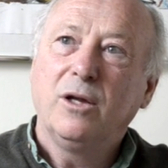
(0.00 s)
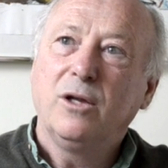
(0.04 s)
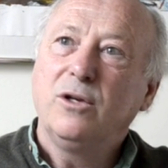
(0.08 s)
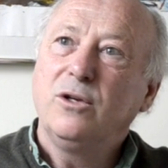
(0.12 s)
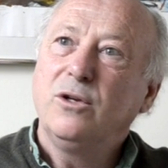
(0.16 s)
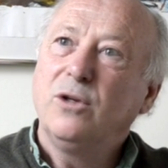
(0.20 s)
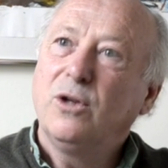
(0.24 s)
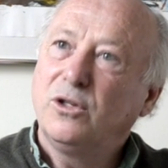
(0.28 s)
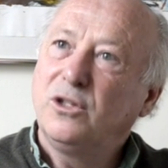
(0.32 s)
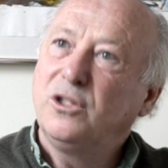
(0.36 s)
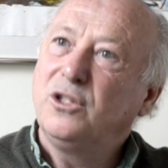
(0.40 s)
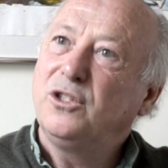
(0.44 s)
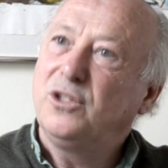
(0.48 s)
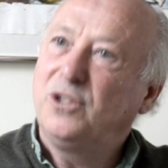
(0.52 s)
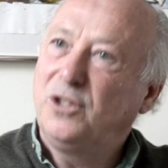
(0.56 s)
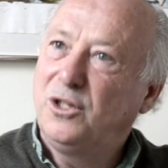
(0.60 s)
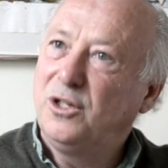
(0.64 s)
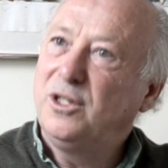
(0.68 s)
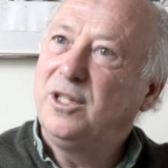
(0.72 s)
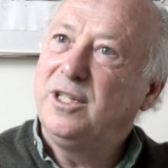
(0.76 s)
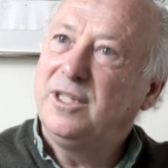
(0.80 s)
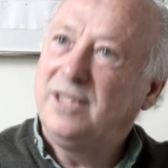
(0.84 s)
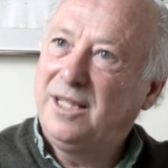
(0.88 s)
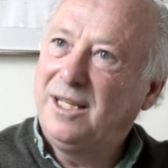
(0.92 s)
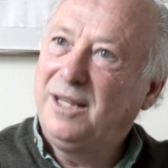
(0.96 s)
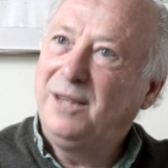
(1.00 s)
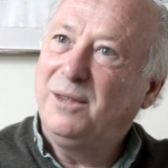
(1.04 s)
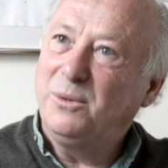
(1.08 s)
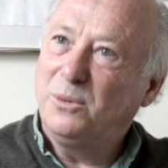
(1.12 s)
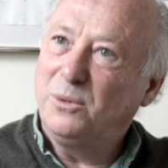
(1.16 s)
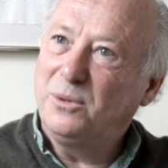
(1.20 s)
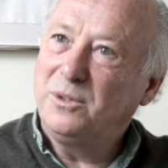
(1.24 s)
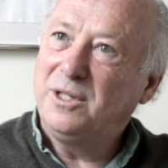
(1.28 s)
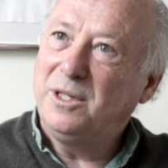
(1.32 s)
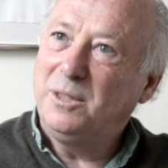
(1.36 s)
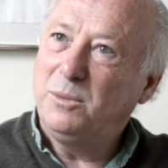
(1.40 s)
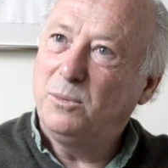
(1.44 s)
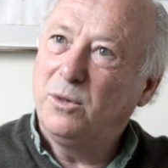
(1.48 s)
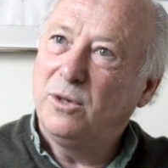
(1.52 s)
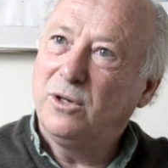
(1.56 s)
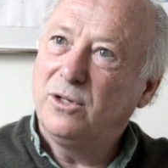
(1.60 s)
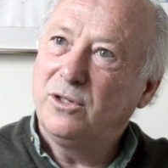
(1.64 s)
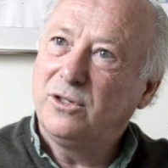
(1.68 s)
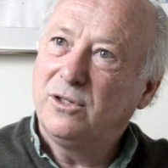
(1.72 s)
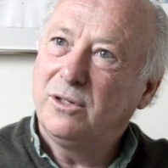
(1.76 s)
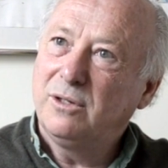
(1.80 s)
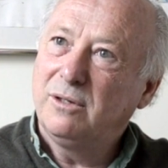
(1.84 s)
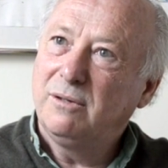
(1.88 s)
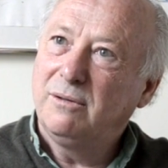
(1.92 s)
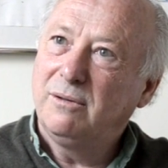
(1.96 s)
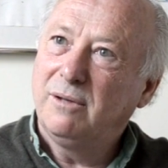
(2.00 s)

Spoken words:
not as good as he thought he was,